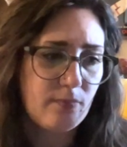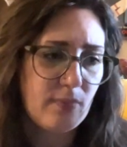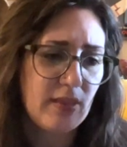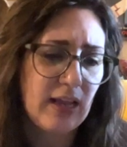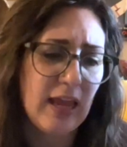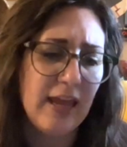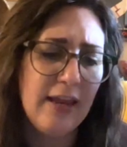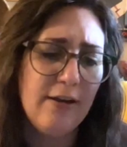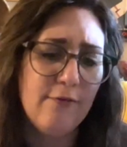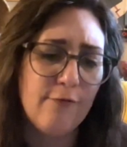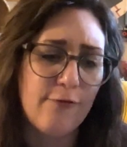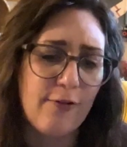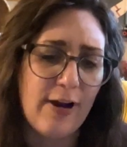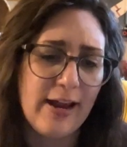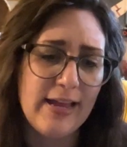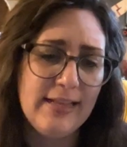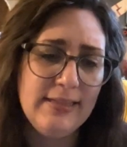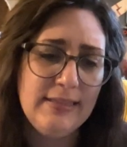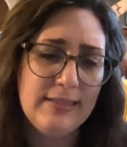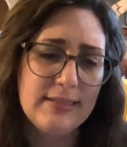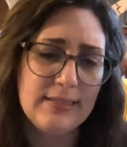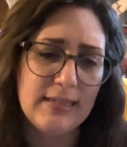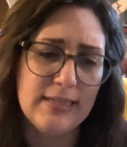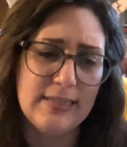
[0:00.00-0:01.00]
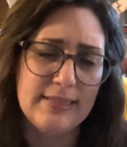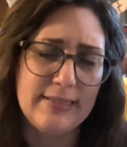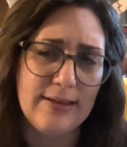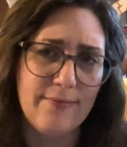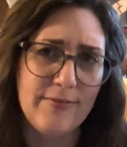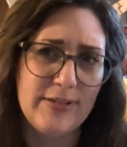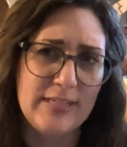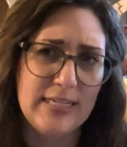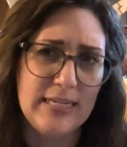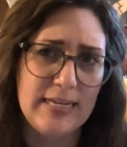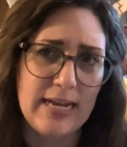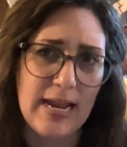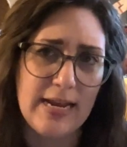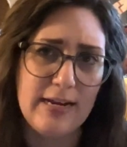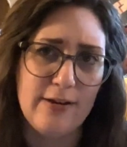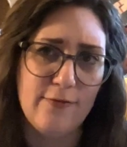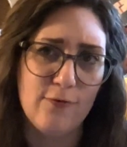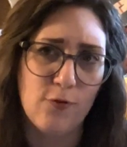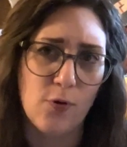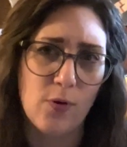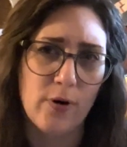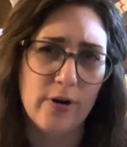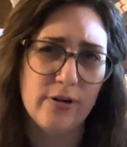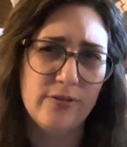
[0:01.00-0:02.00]
in France in
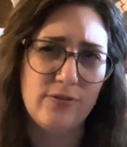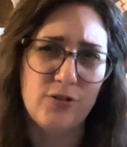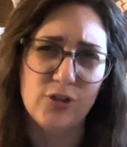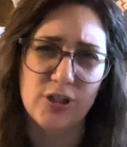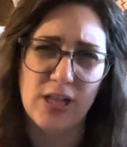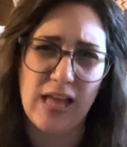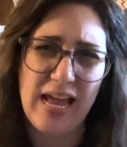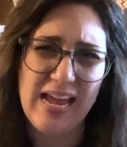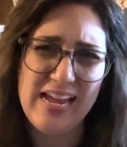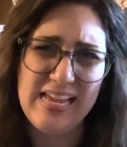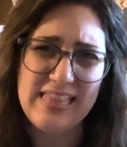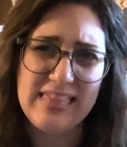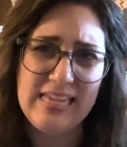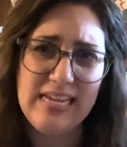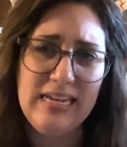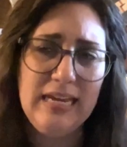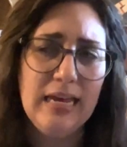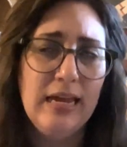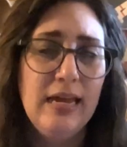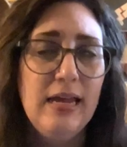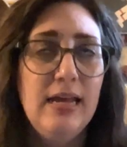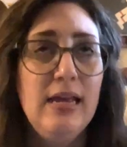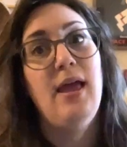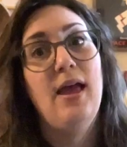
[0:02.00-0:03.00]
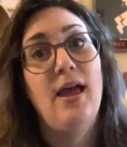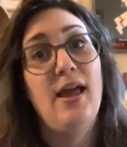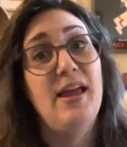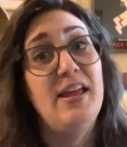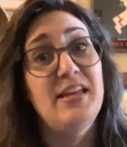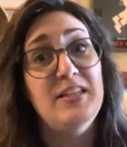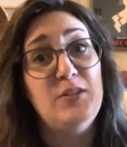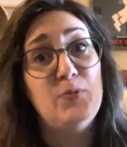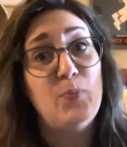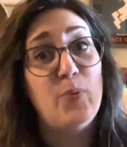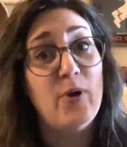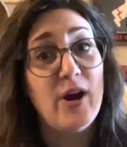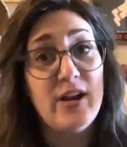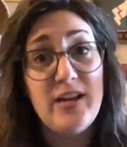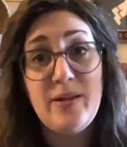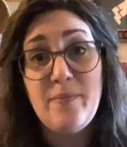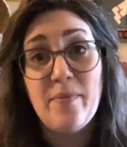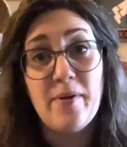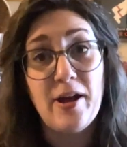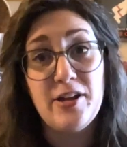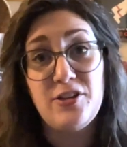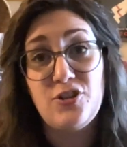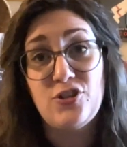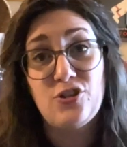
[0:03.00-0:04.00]
1794, July, I think, it's pretty
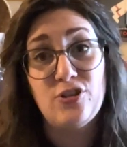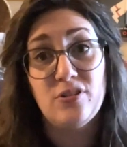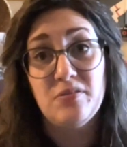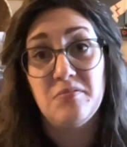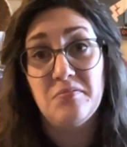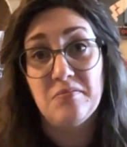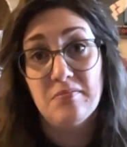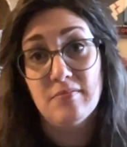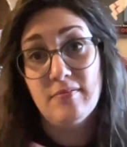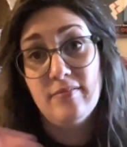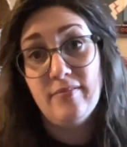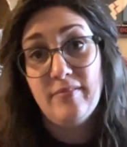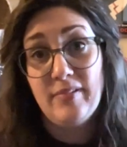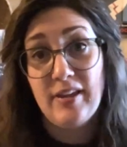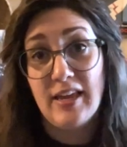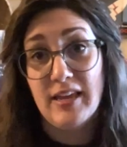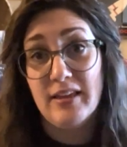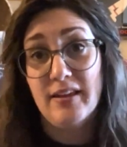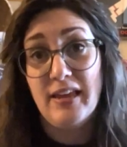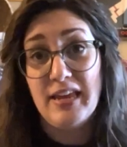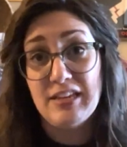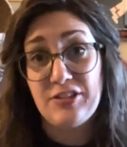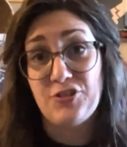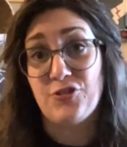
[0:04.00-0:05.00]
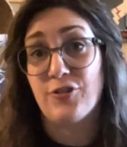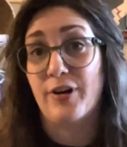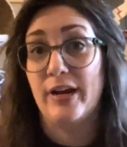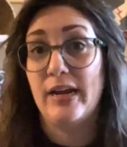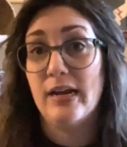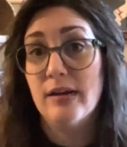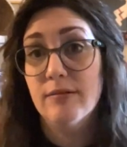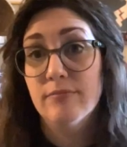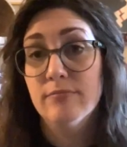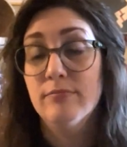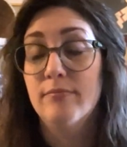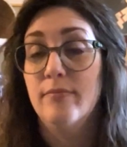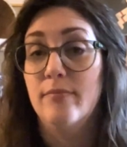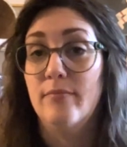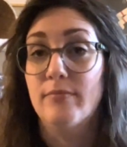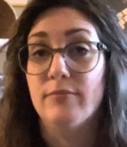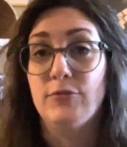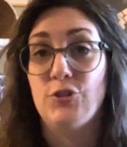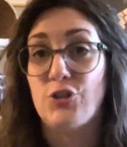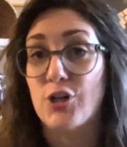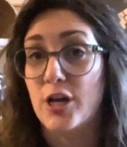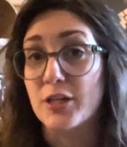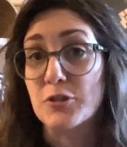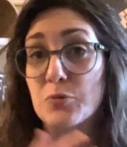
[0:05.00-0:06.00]
much history,
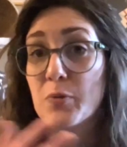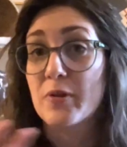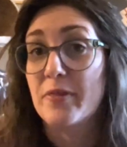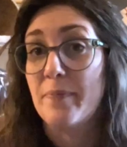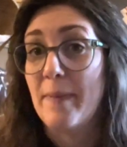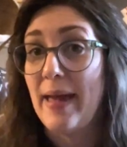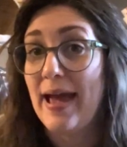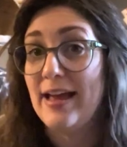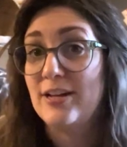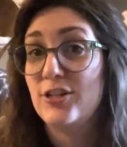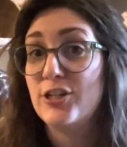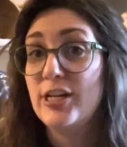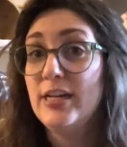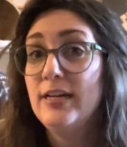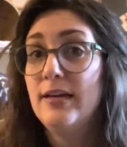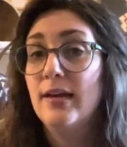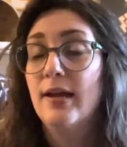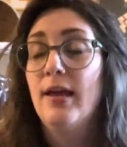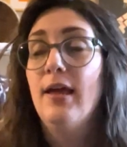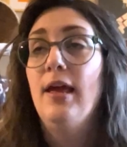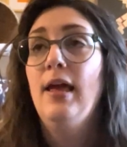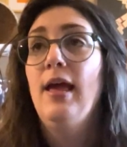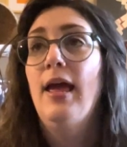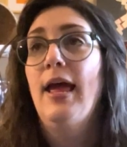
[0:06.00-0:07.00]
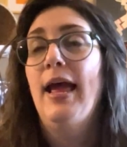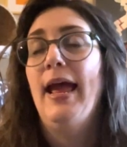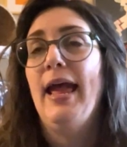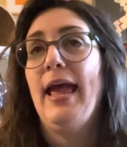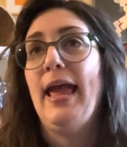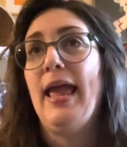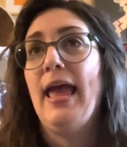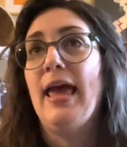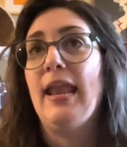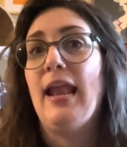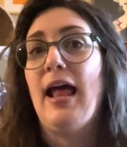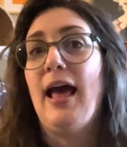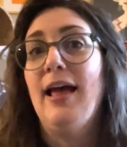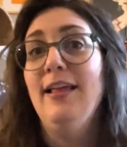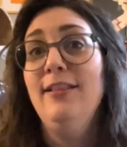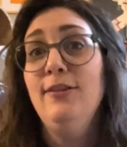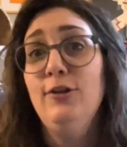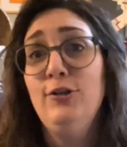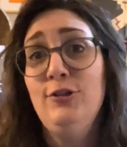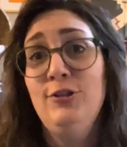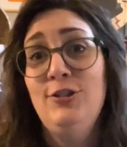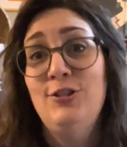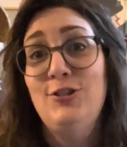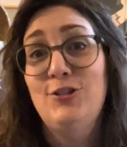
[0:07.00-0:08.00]
just with magic. And I
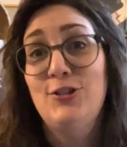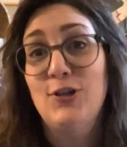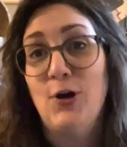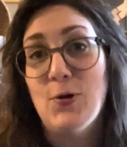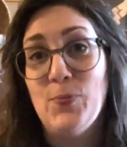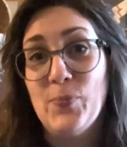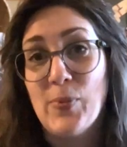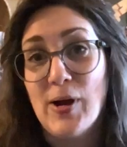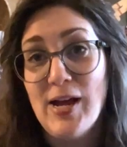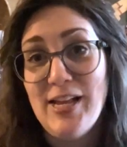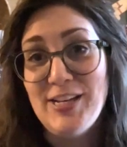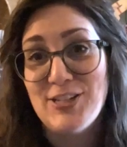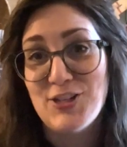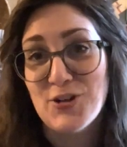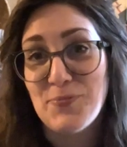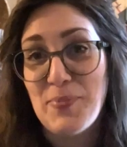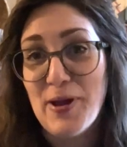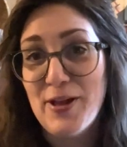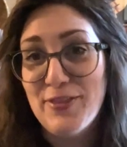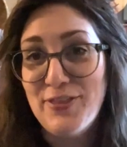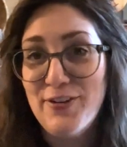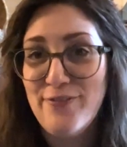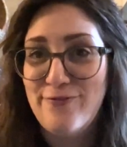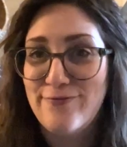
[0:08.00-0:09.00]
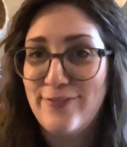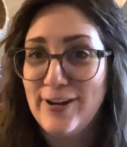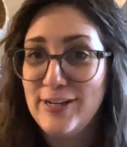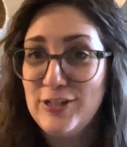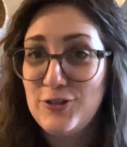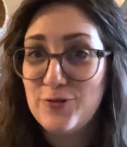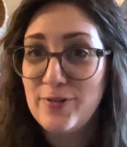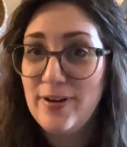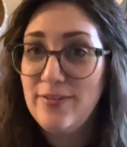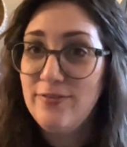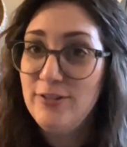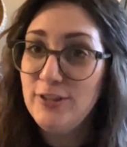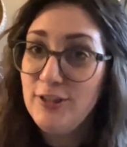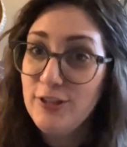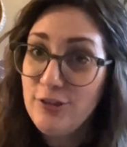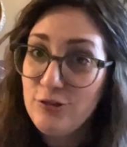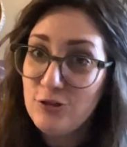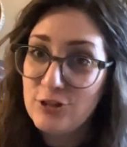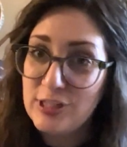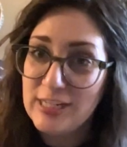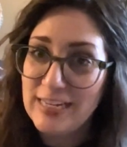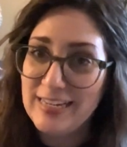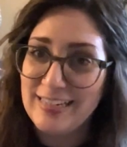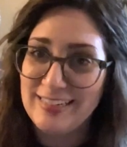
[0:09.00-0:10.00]
learned so much about the French
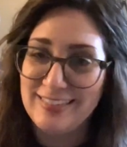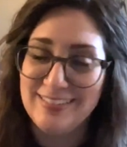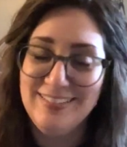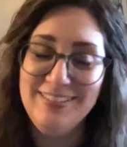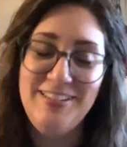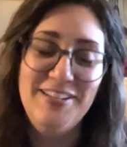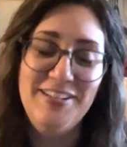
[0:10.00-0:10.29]
Revolution.